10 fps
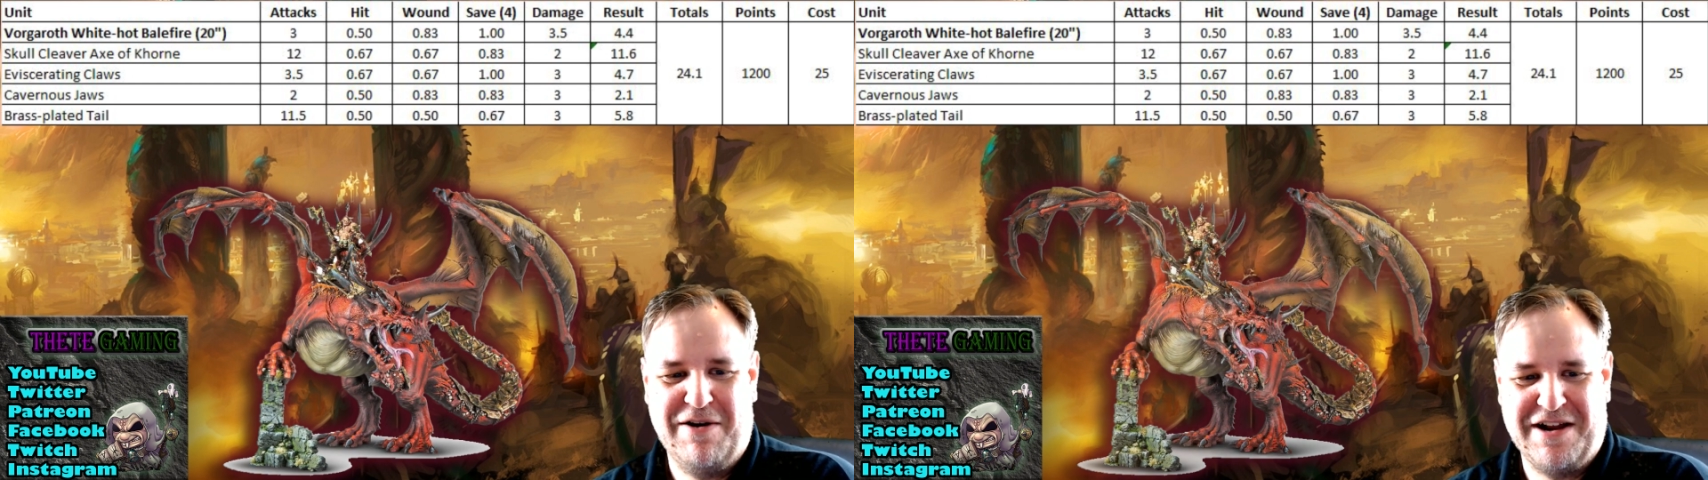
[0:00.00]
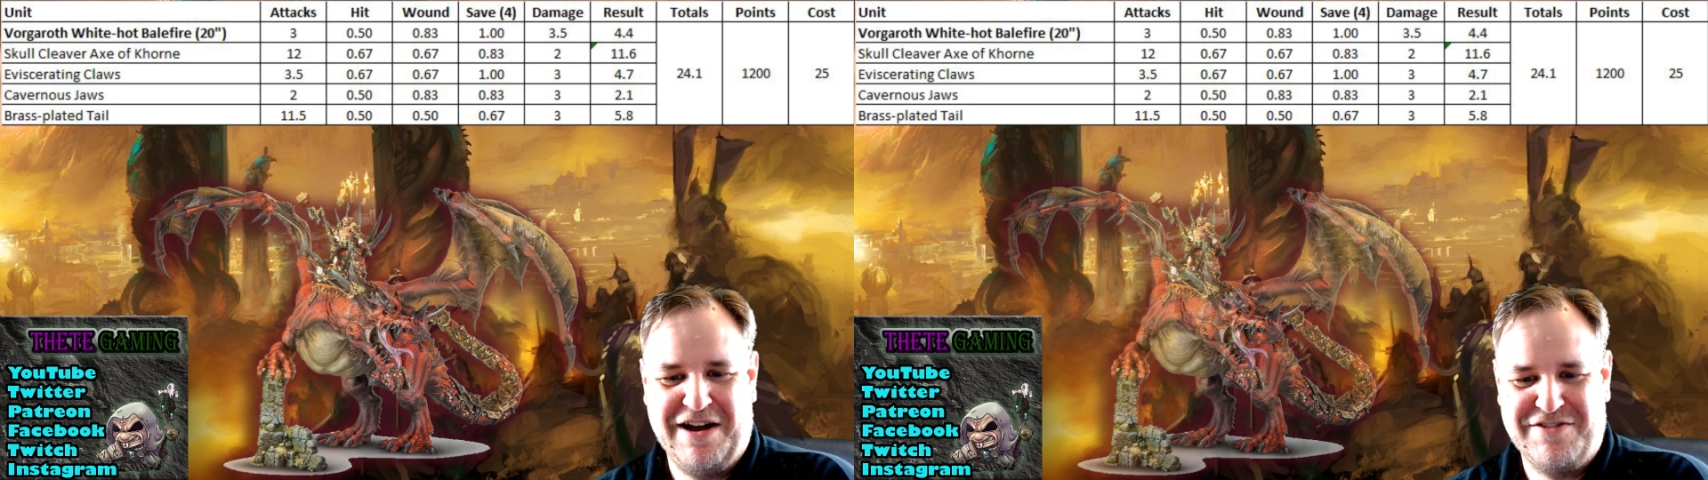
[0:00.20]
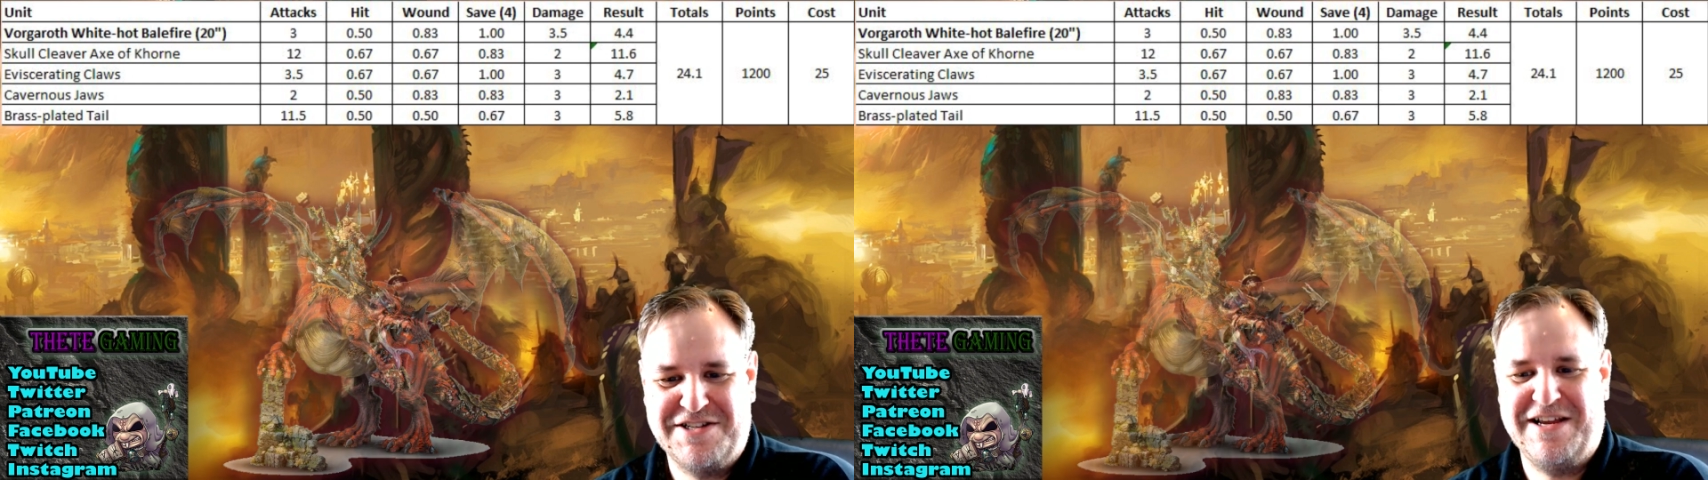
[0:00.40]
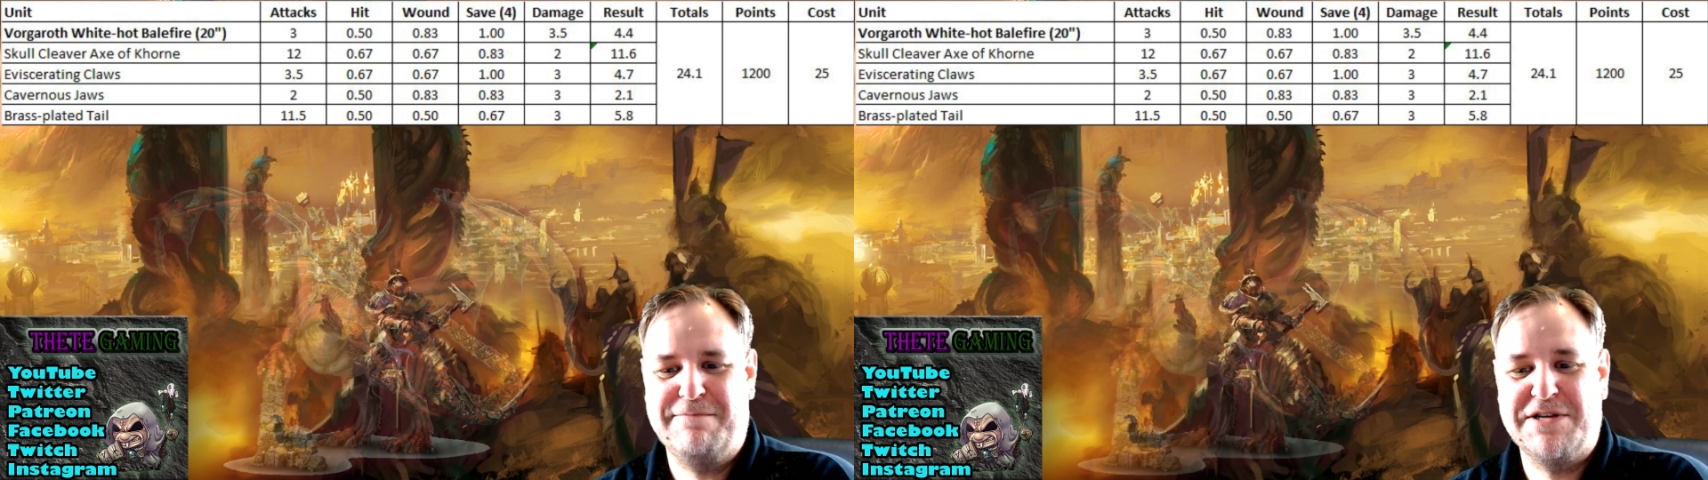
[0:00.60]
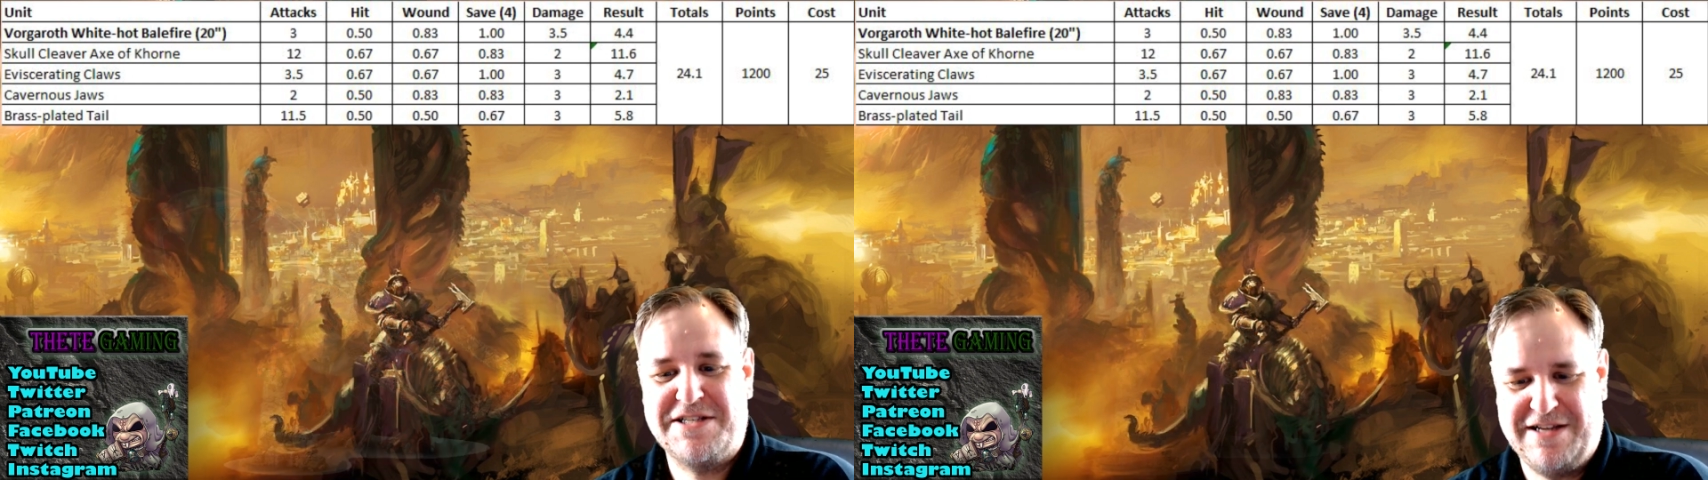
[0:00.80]
I have to say,
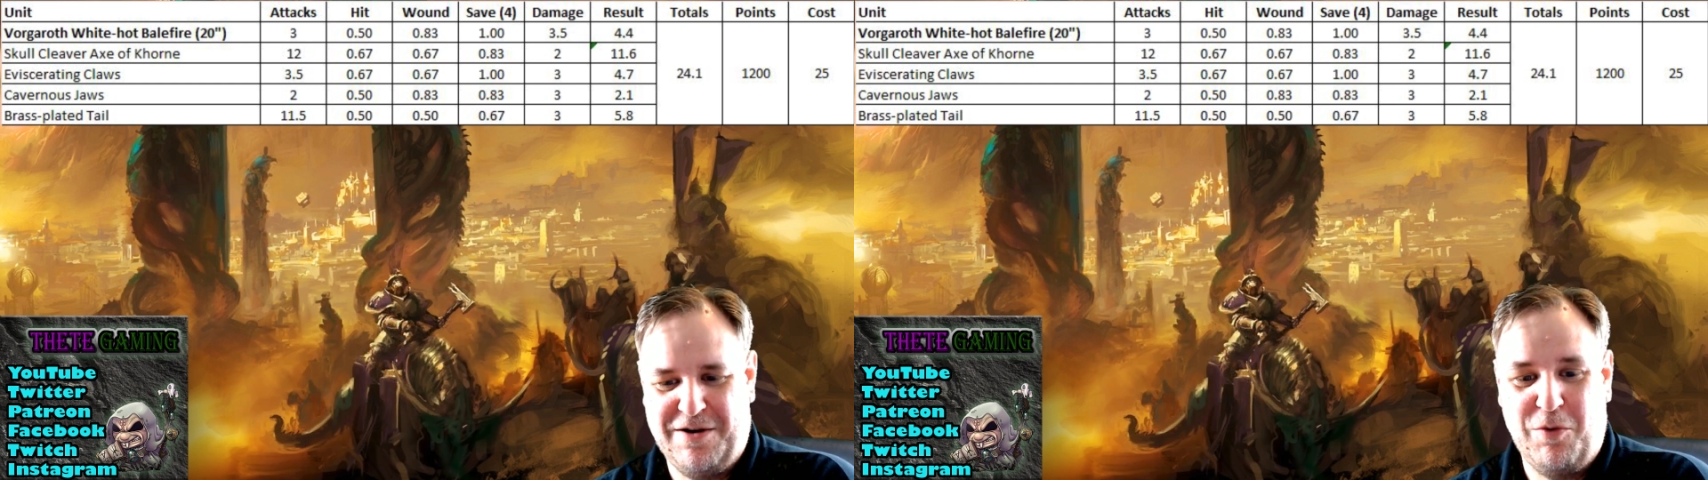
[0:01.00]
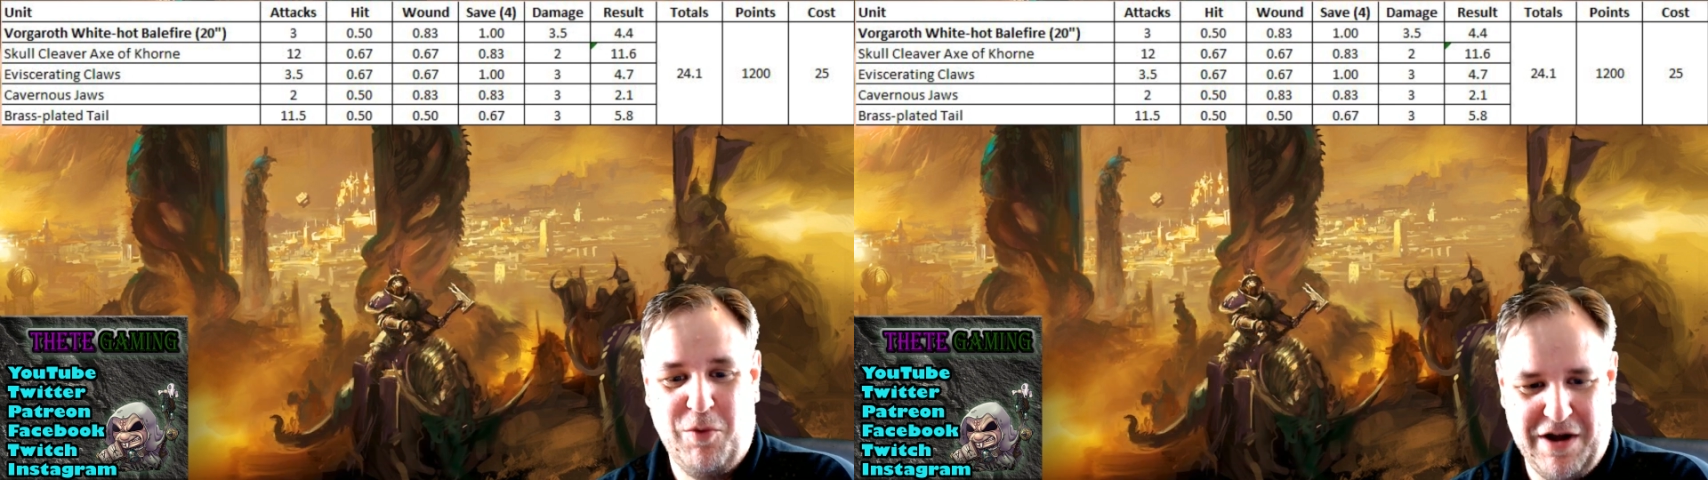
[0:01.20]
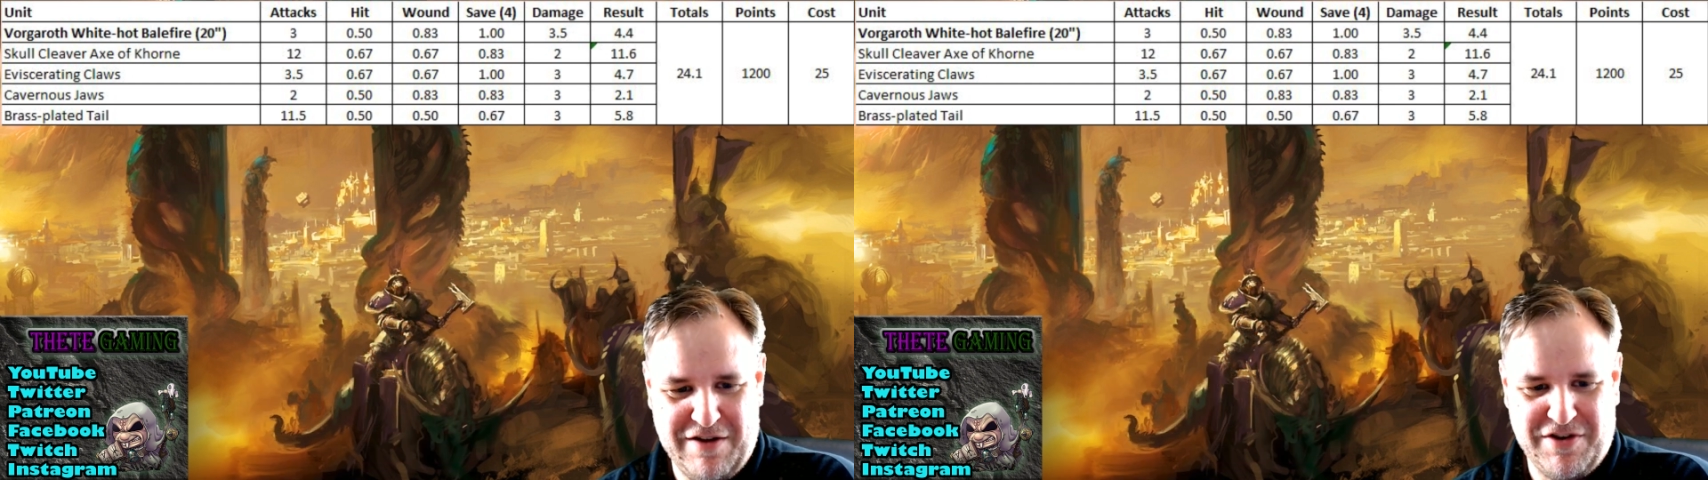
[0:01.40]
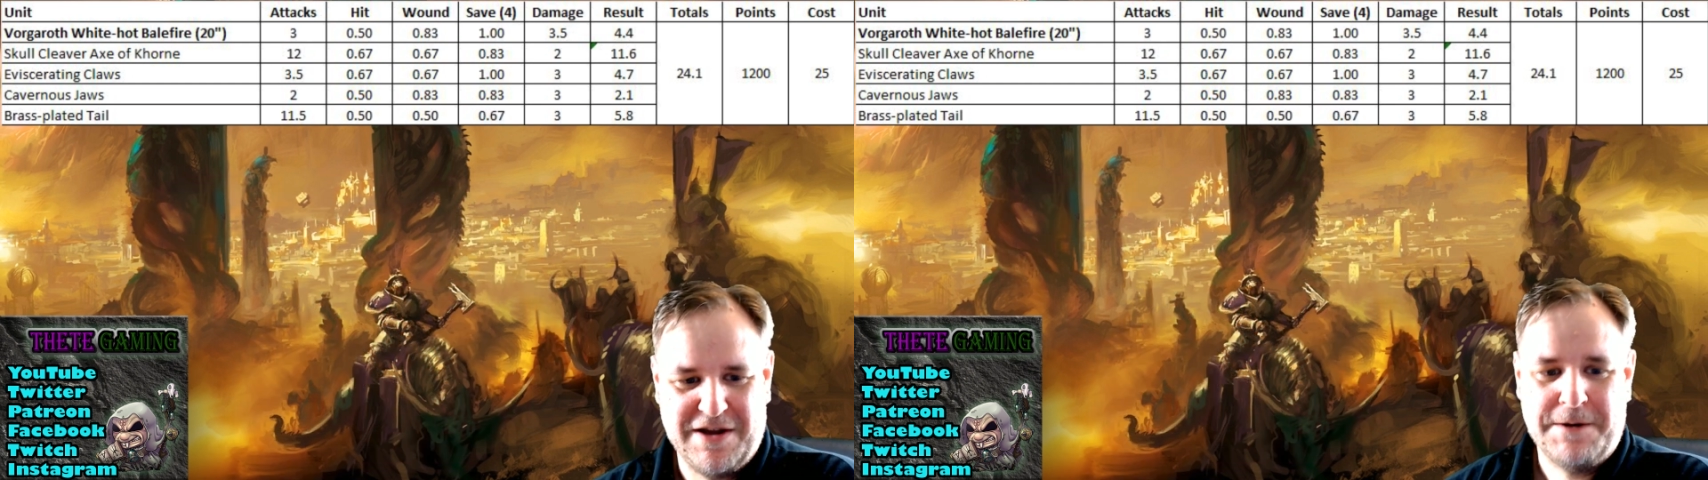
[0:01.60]
but still, whatever.